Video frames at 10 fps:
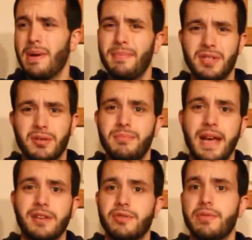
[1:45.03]
maybe some
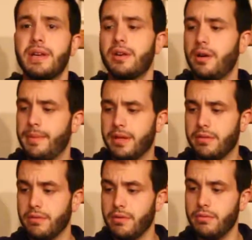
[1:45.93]
nectarine coming
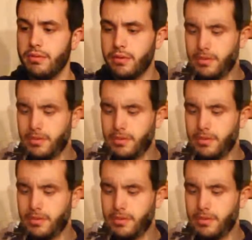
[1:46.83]
through.